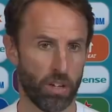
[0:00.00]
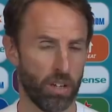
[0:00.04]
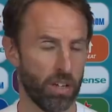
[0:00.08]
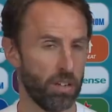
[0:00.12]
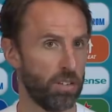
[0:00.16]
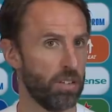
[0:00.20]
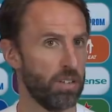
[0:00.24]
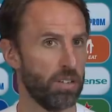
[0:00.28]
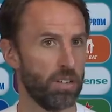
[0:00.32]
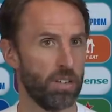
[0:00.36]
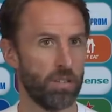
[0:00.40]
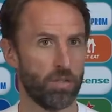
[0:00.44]
a
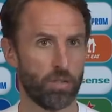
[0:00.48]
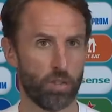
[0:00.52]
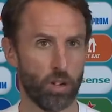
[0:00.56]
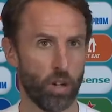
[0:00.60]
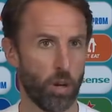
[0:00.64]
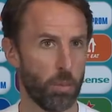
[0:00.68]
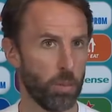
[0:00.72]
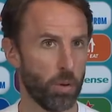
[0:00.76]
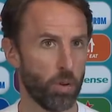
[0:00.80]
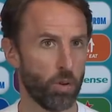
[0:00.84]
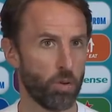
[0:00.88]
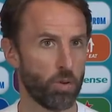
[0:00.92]

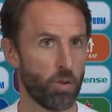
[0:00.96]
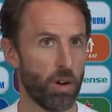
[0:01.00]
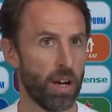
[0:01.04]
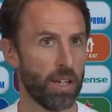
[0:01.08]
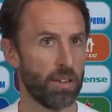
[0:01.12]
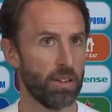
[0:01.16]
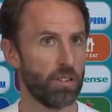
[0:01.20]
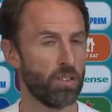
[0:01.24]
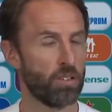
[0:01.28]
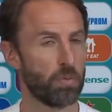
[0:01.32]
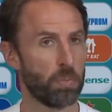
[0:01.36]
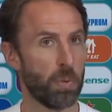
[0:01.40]
phenomenal
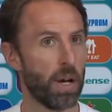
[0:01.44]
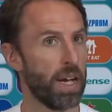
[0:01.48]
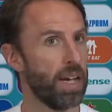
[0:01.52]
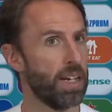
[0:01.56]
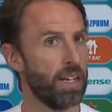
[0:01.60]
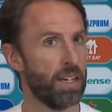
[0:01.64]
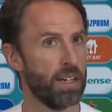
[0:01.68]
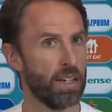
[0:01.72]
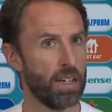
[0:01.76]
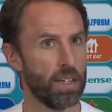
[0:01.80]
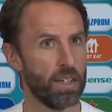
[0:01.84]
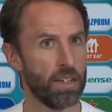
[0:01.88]
run.
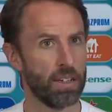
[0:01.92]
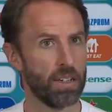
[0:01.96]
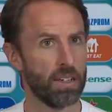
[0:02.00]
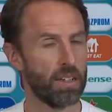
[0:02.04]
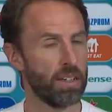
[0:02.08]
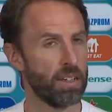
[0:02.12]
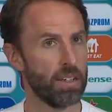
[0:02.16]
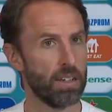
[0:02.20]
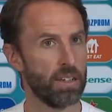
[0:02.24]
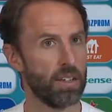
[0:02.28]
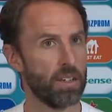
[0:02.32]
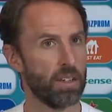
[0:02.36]
Spain are
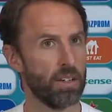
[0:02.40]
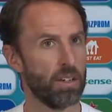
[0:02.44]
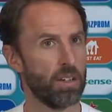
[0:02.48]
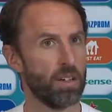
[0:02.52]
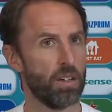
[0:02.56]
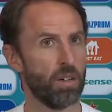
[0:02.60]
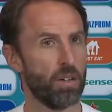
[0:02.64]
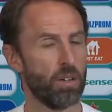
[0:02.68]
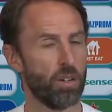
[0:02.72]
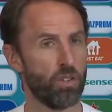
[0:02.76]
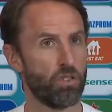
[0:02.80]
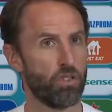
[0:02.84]

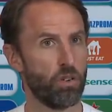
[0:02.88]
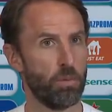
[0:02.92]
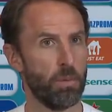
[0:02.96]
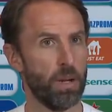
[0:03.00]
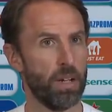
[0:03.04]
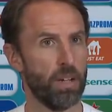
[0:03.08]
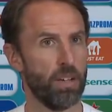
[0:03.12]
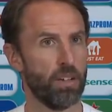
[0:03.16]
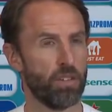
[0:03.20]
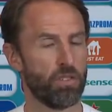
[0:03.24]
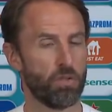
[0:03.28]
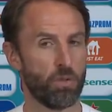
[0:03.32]
on a
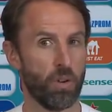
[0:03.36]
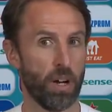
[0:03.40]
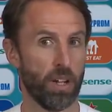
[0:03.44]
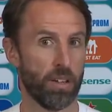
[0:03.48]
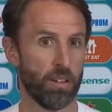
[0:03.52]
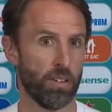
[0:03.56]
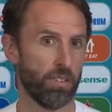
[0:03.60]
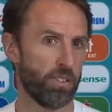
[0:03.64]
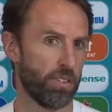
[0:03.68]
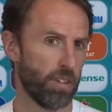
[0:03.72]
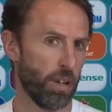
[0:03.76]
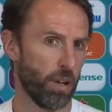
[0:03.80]
tremendous
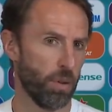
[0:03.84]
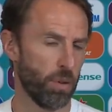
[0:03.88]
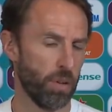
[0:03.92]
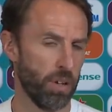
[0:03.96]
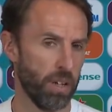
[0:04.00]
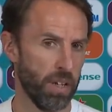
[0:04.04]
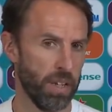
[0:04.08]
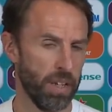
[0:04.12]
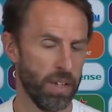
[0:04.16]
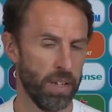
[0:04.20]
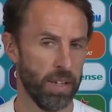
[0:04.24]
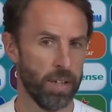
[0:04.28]
run. So,
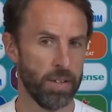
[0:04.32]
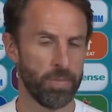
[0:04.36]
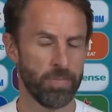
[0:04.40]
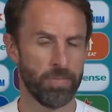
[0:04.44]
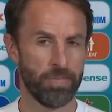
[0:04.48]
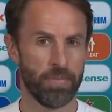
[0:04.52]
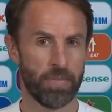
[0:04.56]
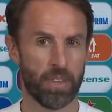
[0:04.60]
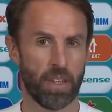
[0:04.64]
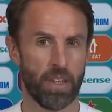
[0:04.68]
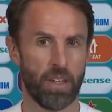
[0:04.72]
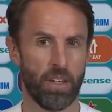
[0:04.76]

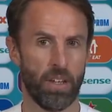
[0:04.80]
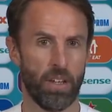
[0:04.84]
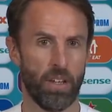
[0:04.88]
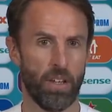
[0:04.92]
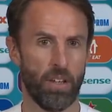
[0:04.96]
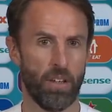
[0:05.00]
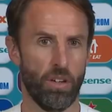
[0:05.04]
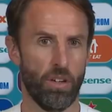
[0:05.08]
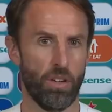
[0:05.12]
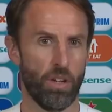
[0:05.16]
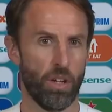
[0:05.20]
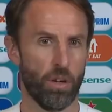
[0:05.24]

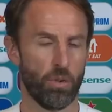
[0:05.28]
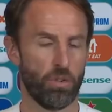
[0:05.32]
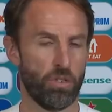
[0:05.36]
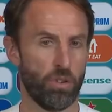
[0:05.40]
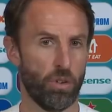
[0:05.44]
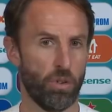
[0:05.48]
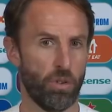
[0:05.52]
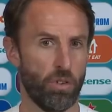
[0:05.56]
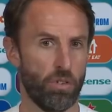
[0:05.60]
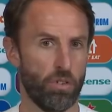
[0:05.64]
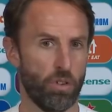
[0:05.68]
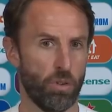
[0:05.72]
you know,
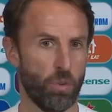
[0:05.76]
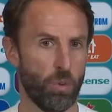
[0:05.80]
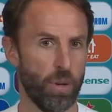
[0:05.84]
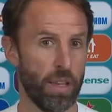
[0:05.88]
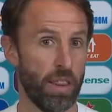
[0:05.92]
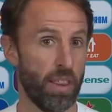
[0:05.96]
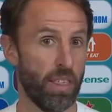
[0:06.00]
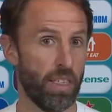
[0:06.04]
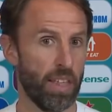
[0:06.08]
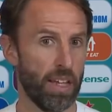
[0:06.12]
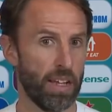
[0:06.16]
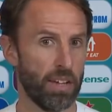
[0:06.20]
to
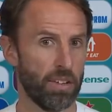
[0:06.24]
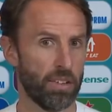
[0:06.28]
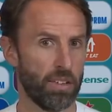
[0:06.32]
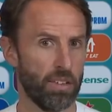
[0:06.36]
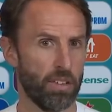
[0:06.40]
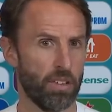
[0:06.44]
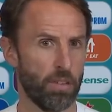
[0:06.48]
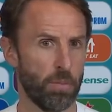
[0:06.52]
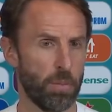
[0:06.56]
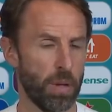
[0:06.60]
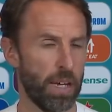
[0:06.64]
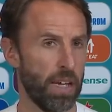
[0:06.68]
win things
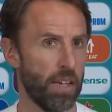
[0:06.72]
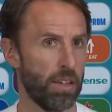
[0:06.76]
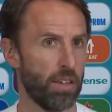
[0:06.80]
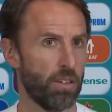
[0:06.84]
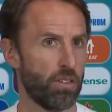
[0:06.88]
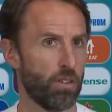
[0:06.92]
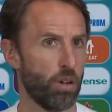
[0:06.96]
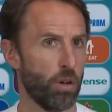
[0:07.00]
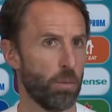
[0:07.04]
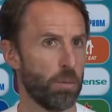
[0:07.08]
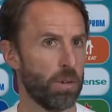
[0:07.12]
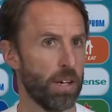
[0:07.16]
and to be at the
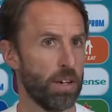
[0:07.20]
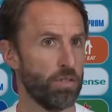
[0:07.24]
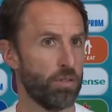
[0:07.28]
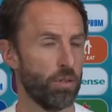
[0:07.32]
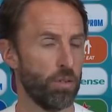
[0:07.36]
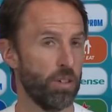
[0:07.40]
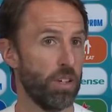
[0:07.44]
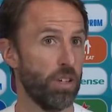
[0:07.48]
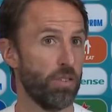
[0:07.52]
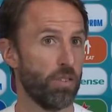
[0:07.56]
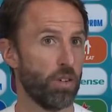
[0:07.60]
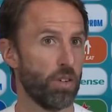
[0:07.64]
top
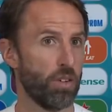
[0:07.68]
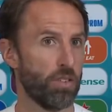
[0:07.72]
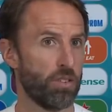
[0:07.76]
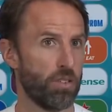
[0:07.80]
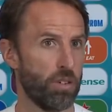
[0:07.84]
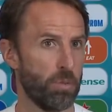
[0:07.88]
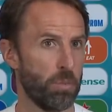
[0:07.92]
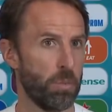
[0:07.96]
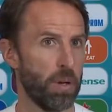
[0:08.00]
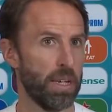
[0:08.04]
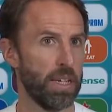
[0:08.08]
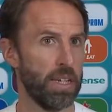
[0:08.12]
level, you've got
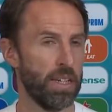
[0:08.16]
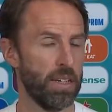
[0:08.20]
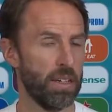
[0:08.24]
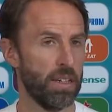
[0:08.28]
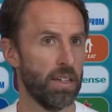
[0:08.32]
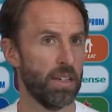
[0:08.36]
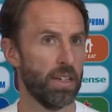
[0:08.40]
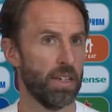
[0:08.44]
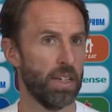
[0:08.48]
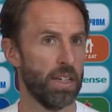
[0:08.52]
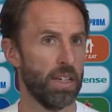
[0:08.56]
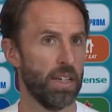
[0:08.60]
to be
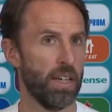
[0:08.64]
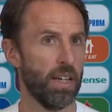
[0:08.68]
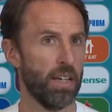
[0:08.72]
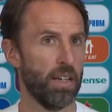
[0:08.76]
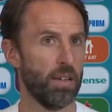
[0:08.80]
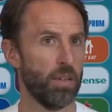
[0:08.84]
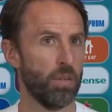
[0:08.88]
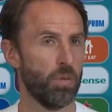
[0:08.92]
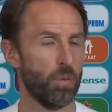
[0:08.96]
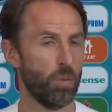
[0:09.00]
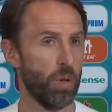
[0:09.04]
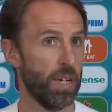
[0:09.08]

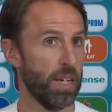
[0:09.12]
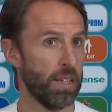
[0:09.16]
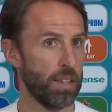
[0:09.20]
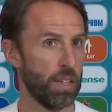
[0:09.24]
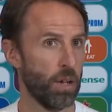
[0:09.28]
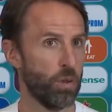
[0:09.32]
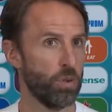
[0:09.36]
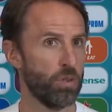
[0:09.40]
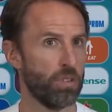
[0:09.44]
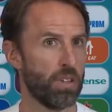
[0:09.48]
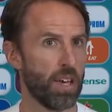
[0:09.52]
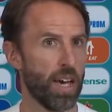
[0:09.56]
winning
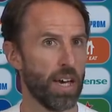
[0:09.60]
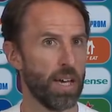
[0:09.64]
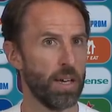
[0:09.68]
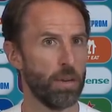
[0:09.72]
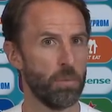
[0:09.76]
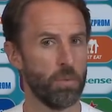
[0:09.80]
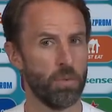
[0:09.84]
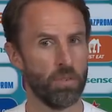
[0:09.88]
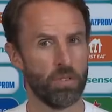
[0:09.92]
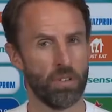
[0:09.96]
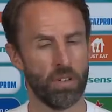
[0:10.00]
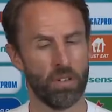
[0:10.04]
those
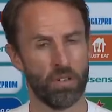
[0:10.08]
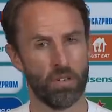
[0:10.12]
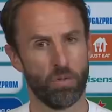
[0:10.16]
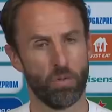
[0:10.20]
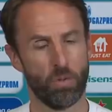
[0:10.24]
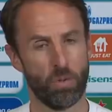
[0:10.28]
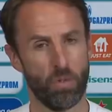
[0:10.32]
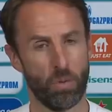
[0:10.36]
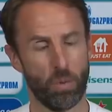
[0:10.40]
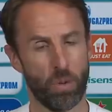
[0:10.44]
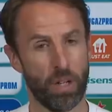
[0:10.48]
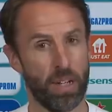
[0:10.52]
games and
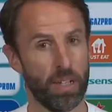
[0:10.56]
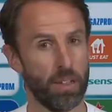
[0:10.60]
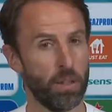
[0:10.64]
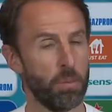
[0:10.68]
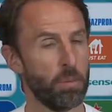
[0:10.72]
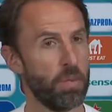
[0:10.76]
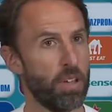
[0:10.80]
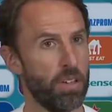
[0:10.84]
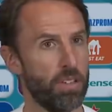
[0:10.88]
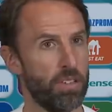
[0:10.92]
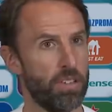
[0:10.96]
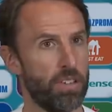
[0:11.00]
winning
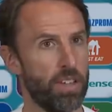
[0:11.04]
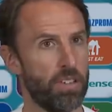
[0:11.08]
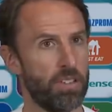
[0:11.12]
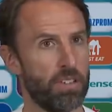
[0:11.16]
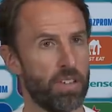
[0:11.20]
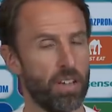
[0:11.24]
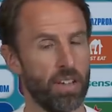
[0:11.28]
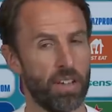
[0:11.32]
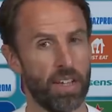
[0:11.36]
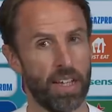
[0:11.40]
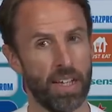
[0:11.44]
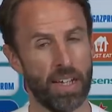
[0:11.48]
them
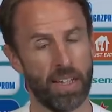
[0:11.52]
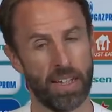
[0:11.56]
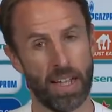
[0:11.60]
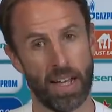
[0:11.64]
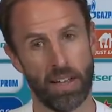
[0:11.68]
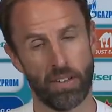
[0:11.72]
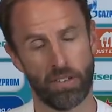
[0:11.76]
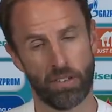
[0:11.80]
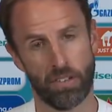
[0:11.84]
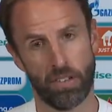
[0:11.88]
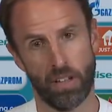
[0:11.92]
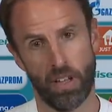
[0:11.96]
consistently. And
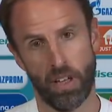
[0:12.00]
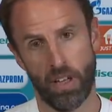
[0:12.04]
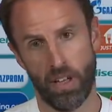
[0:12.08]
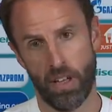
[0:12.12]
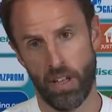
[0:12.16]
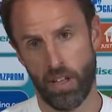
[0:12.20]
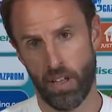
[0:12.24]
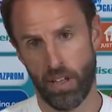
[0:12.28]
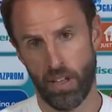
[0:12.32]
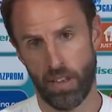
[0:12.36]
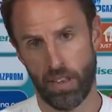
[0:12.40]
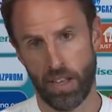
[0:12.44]

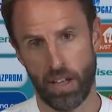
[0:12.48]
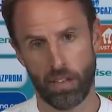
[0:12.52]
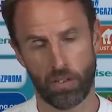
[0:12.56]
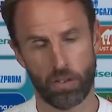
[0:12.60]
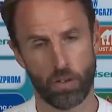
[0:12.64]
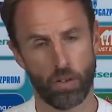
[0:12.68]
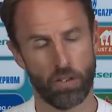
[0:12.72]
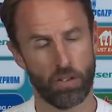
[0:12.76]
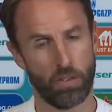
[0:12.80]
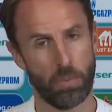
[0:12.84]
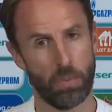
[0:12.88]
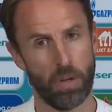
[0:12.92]
that's
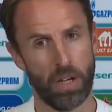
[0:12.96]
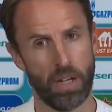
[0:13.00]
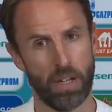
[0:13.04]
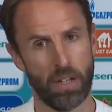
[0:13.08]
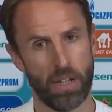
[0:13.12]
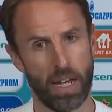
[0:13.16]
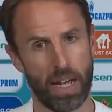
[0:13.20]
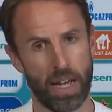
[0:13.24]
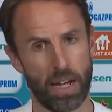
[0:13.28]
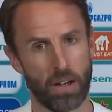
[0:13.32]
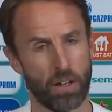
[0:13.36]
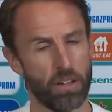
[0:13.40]
got to
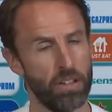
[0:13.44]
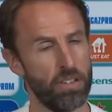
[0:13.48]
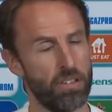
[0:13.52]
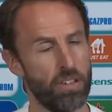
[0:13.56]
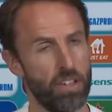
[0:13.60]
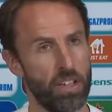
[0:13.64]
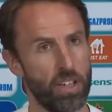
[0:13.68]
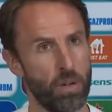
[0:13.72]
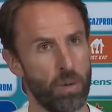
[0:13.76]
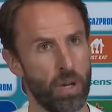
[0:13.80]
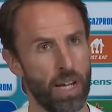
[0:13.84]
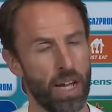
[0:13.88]
be our
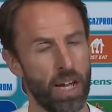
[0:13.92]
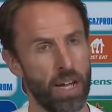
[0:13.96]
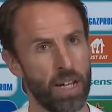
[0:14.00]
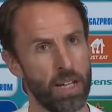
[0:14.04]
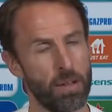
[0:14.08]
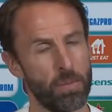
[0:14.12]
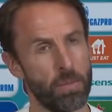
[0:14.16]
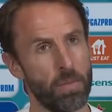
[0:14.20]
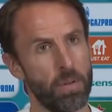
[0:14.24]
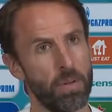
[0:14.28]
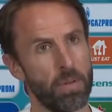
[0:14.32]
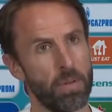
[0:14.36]
continuing aim.